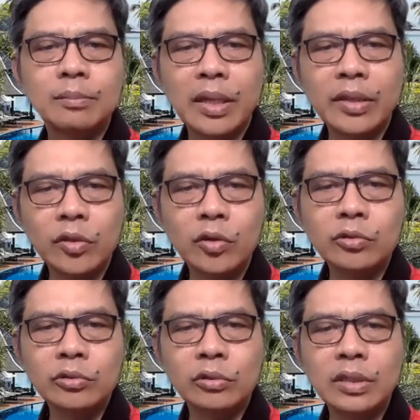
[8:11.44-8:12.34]
But
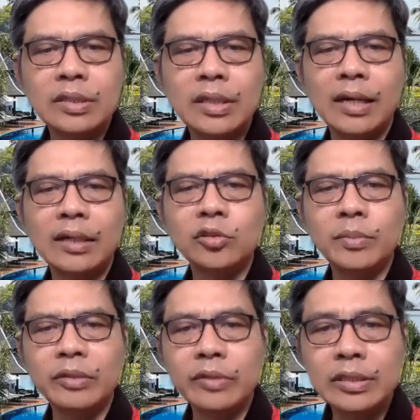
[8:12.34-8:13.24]
those who desire
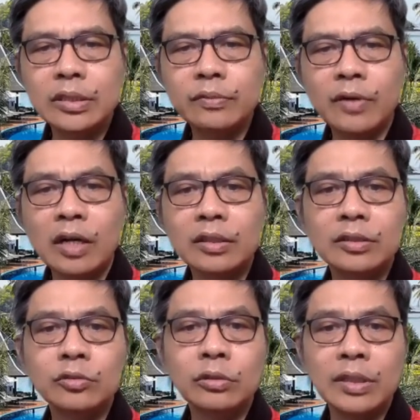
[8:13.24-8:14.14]
to be rich fall
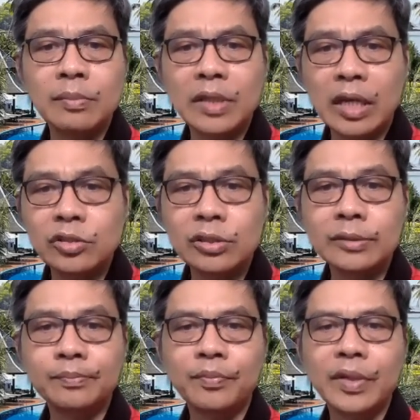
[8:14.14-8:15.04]
into
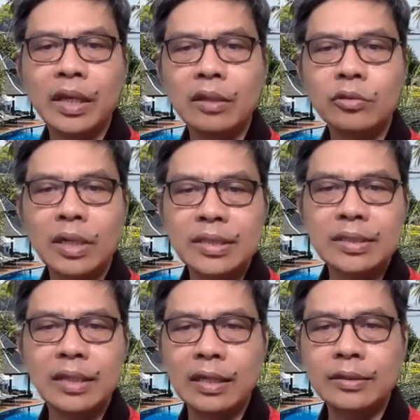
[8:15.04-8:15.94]
temptation, into a
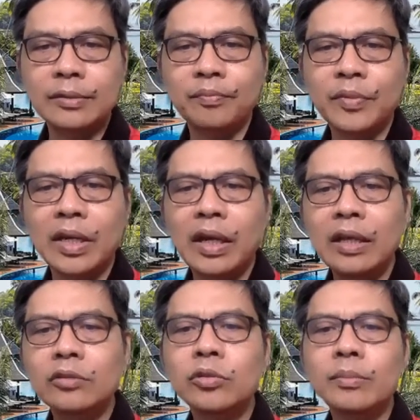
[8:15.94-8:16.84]
snare,
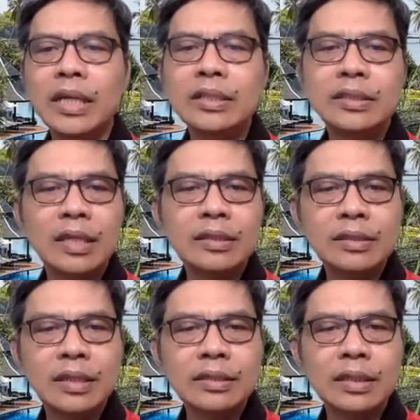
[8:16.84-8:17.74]
into many
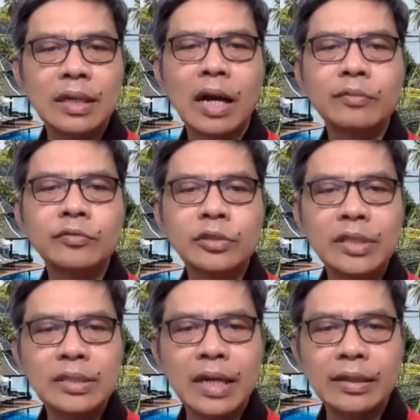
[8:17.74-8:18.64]
senseless and harmful
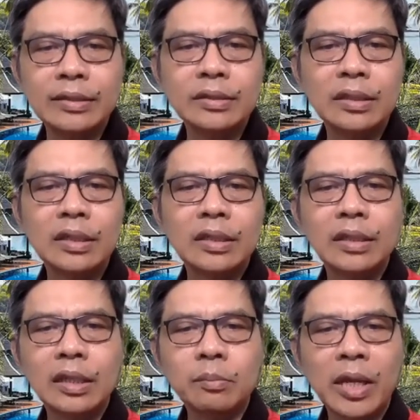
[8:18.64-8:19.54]
desires
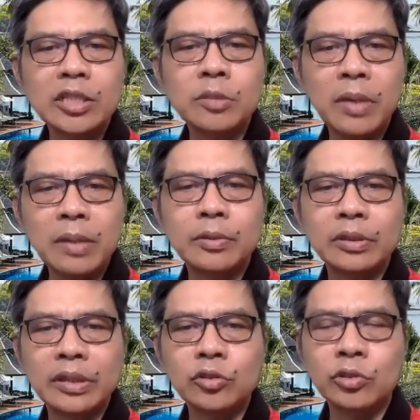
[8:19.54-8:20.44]
that plunge
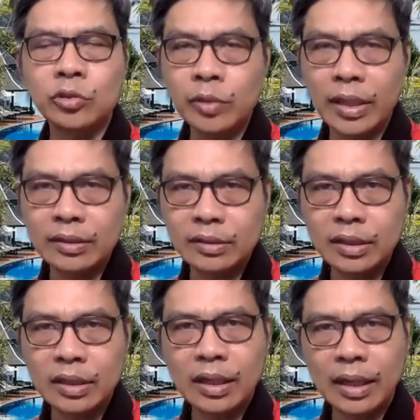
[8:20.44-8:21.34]
people into ruin
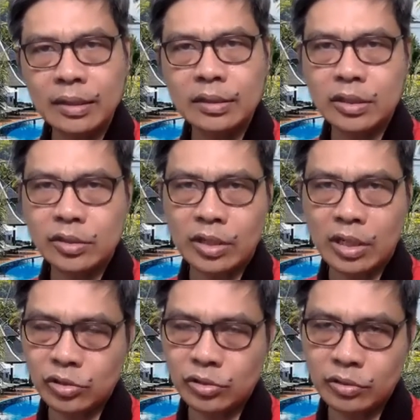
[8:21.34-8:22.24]
and
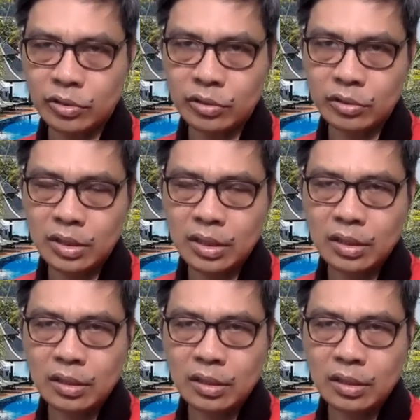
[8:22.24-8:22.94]
destructions.